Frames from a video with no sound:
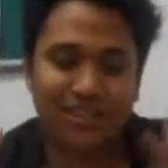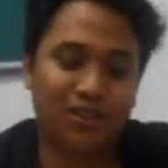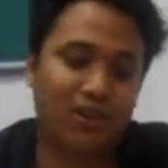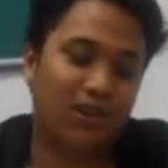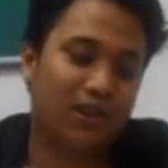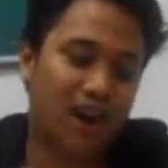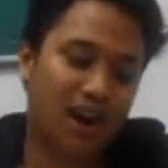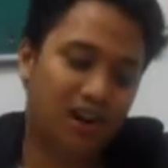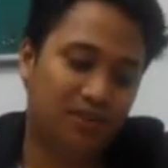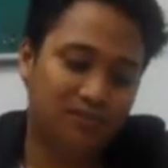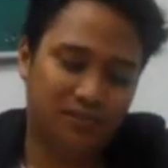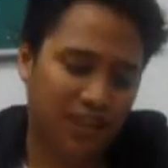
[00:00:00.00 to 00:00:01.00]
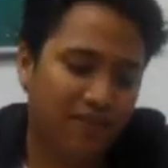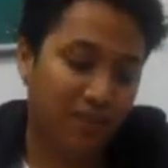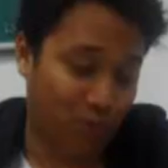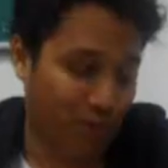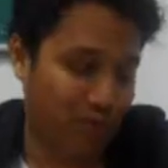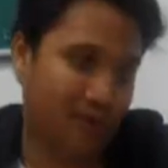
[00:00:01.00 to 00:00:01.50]
So,
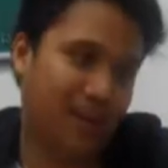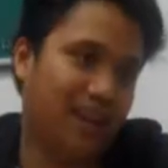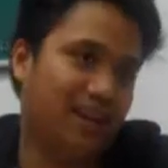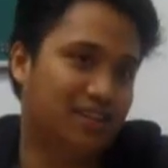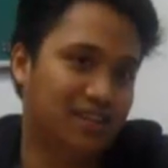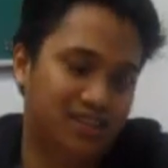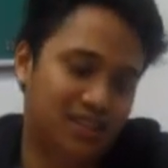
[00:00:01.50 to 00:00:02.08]
even with big hands,